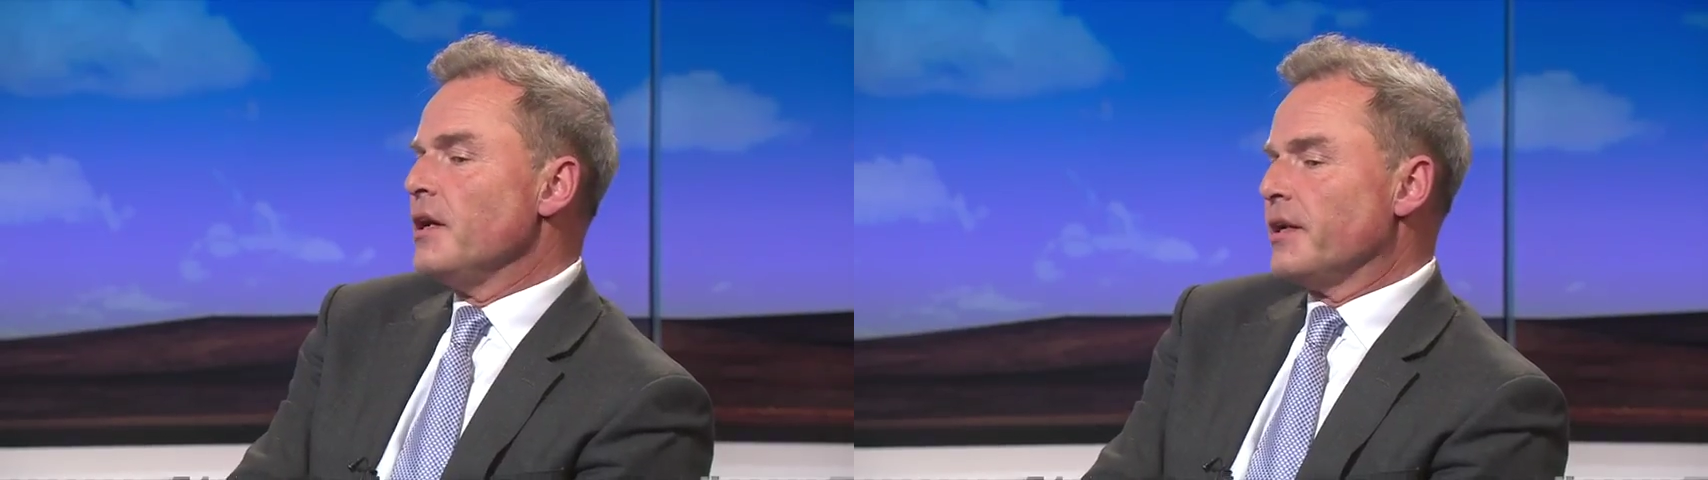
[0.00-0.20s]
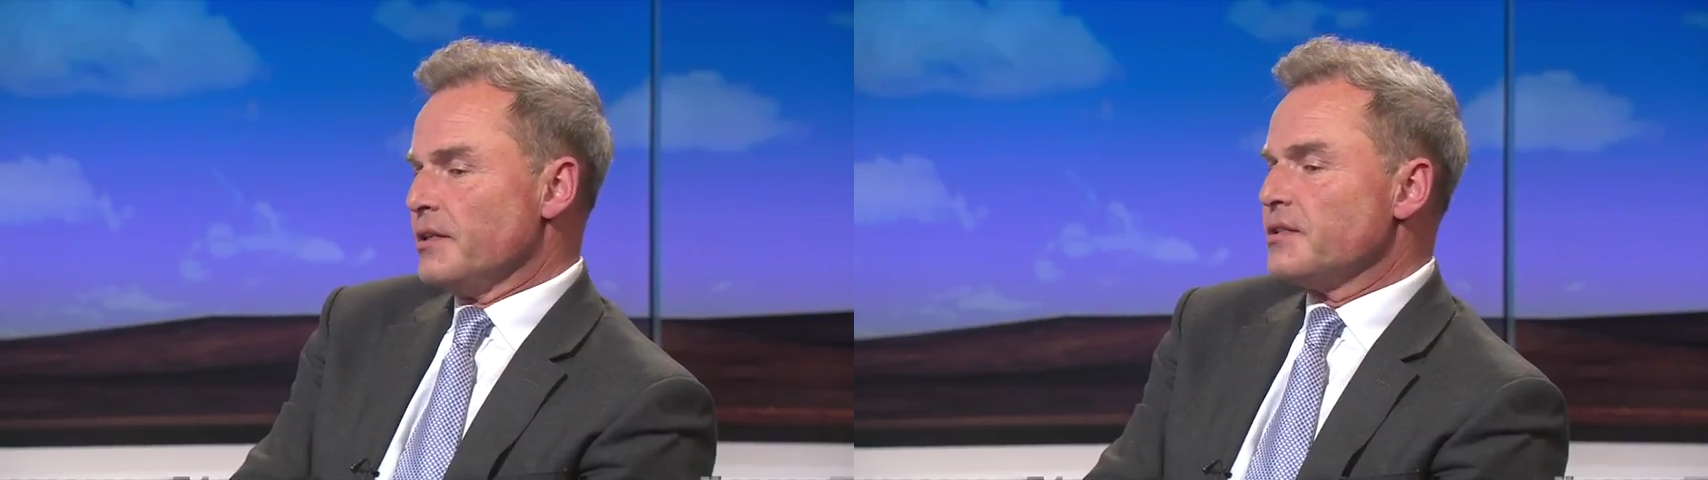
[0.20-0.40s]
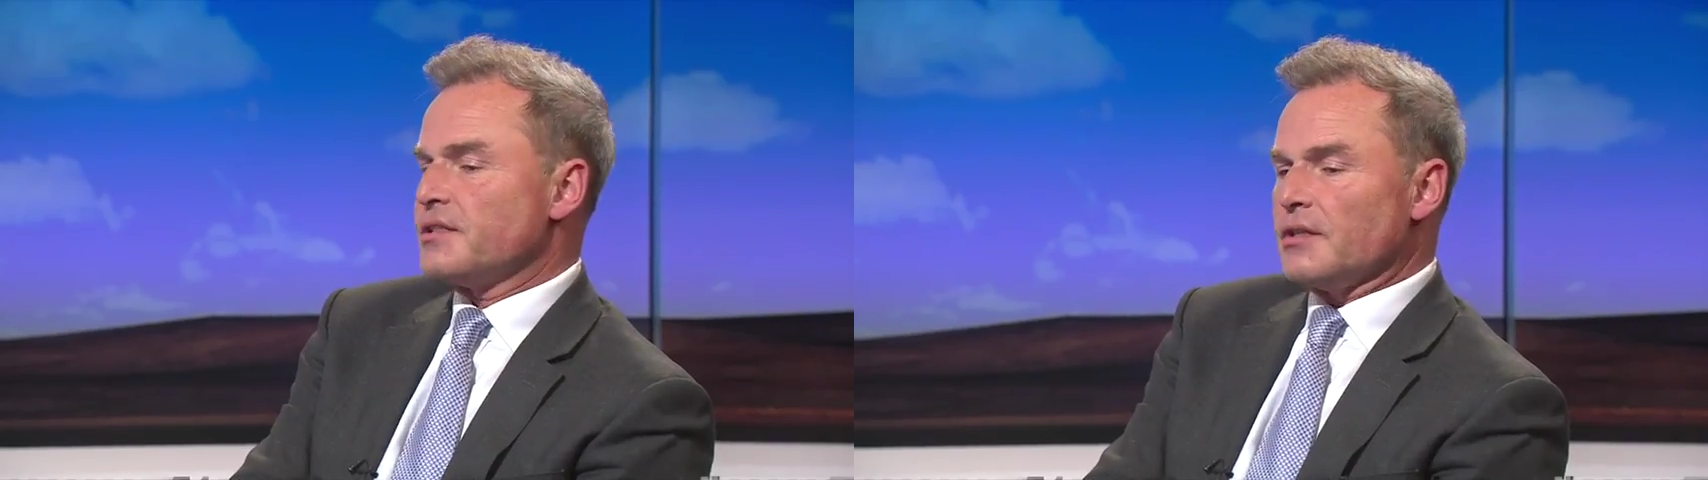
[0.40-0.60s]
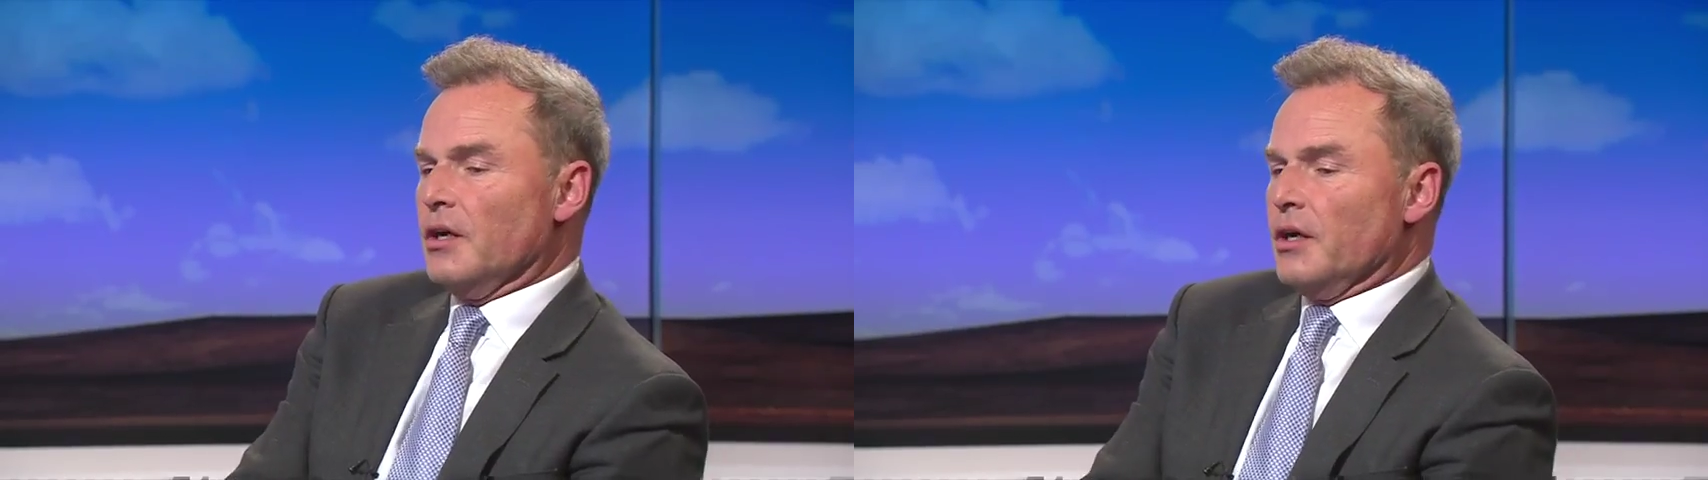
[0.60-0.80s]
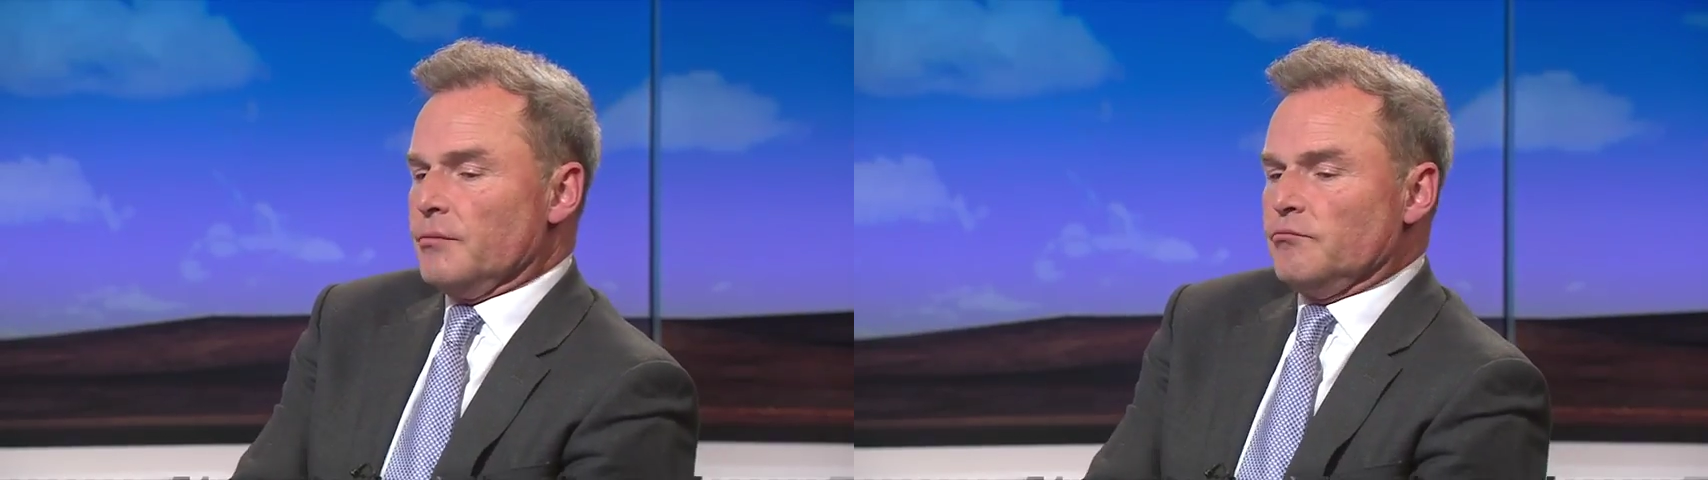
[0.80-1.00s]

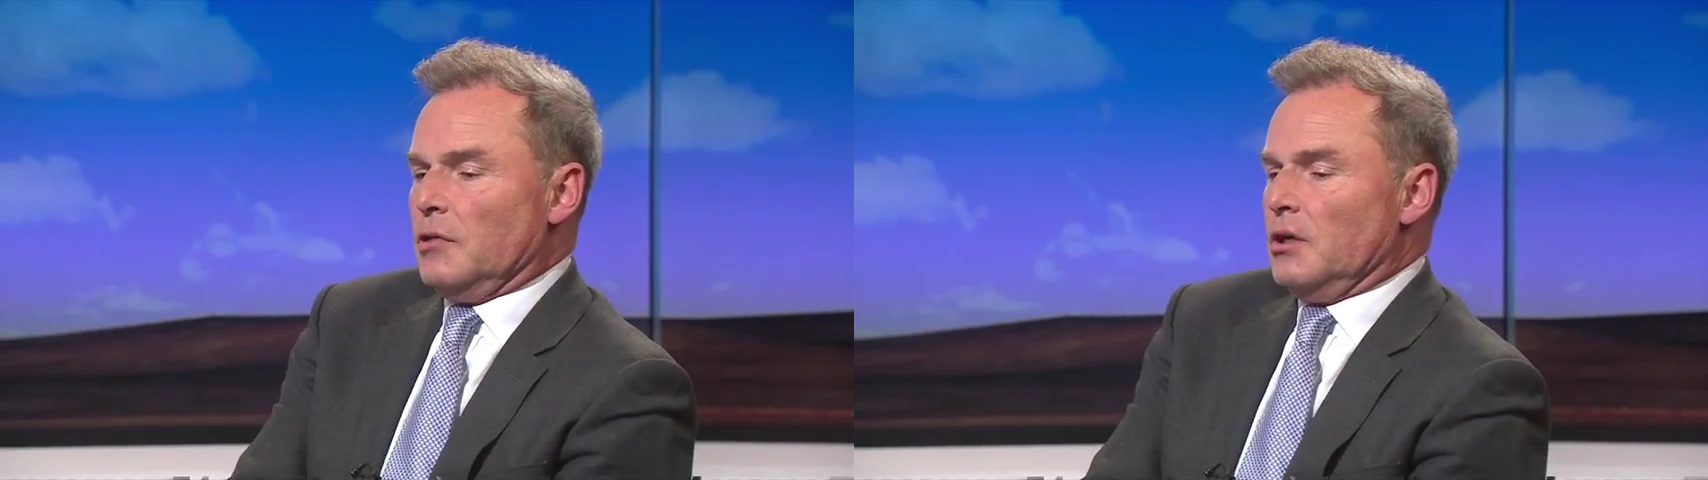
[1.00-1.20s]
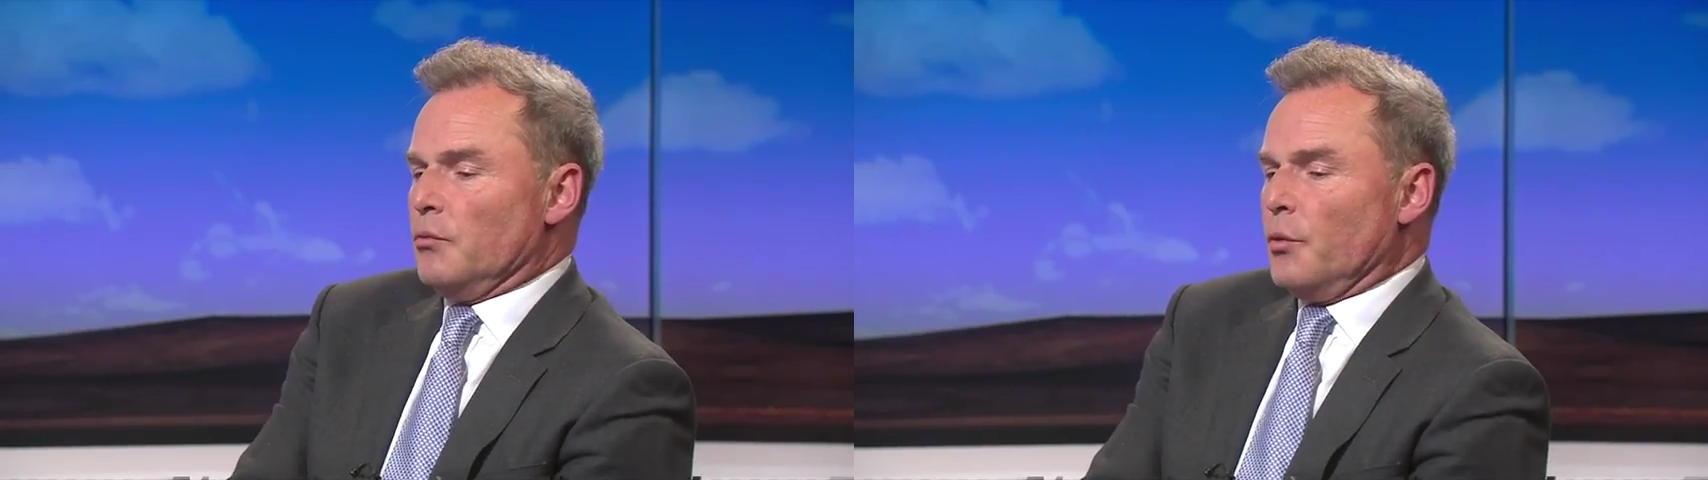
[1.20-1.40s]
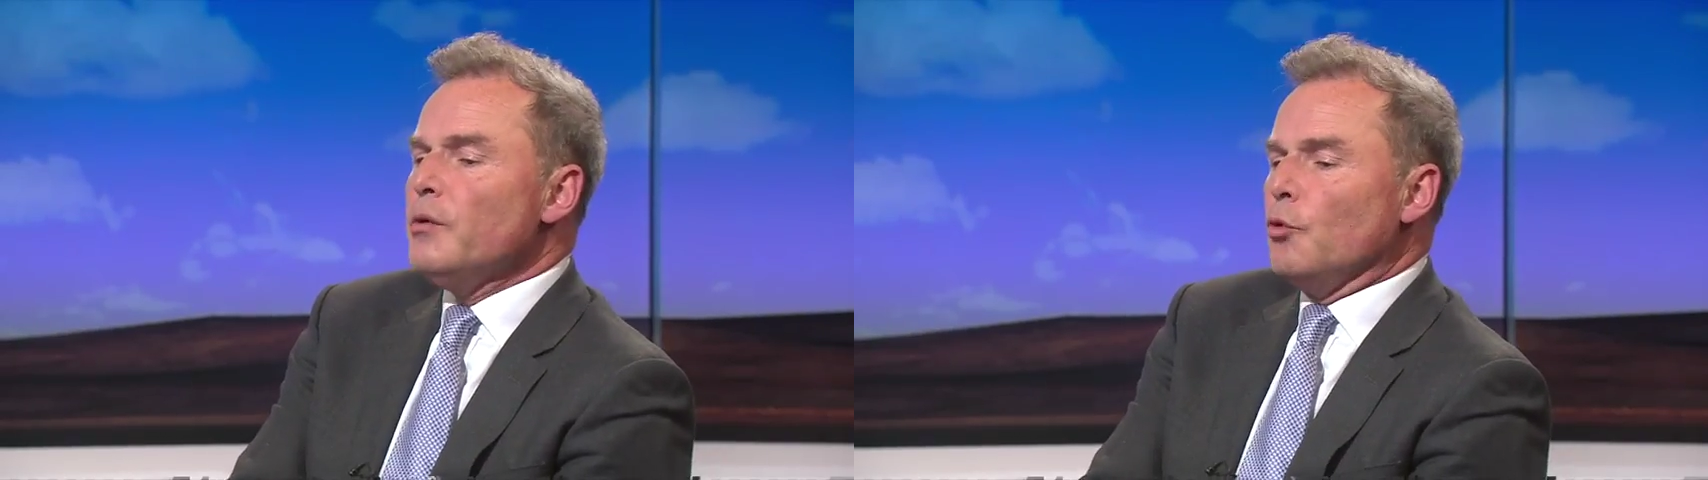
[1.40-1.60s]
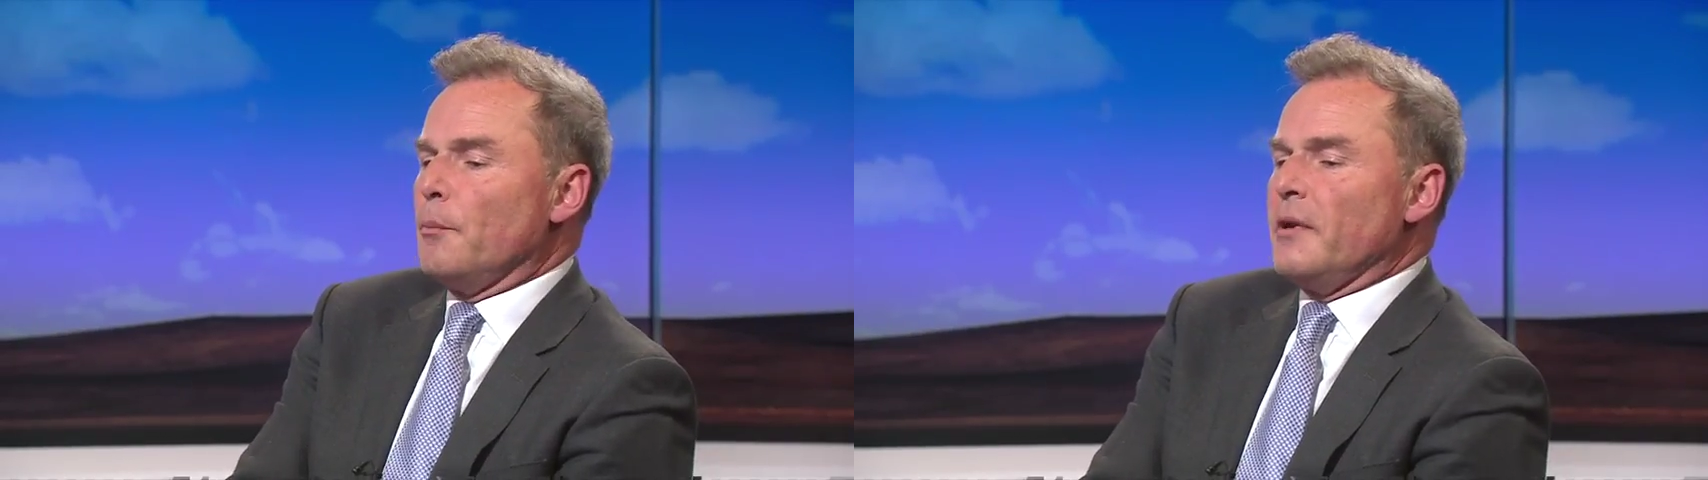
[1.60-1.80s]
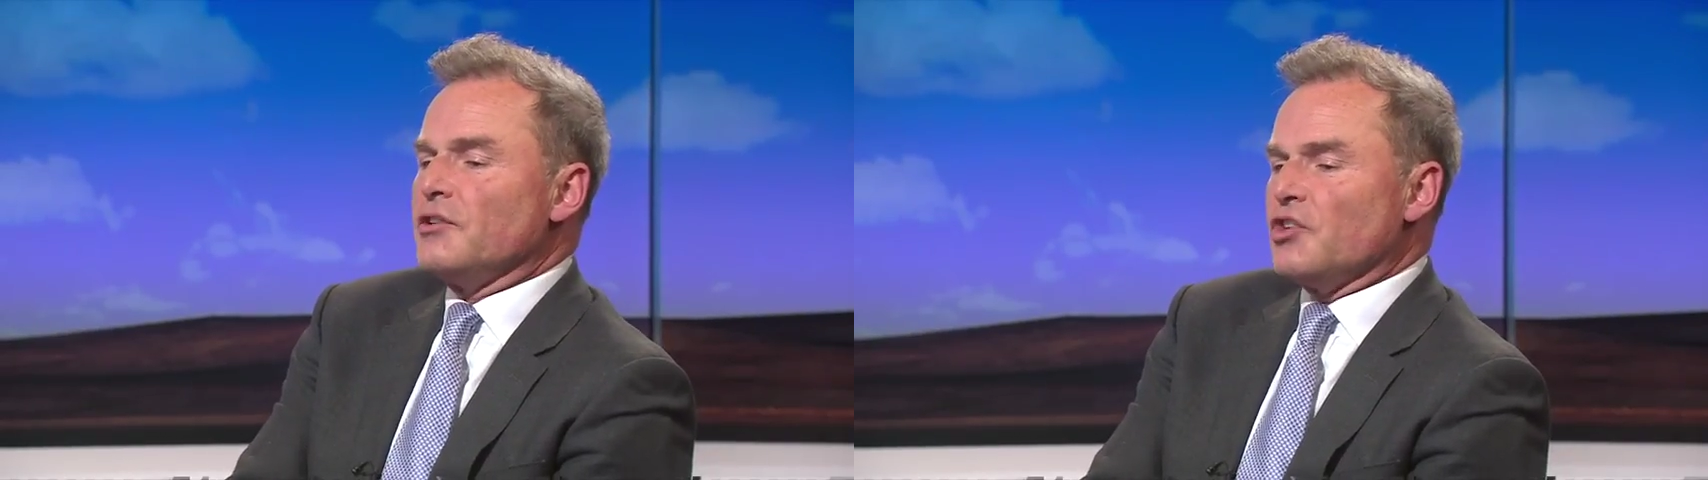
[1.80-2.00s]
we will be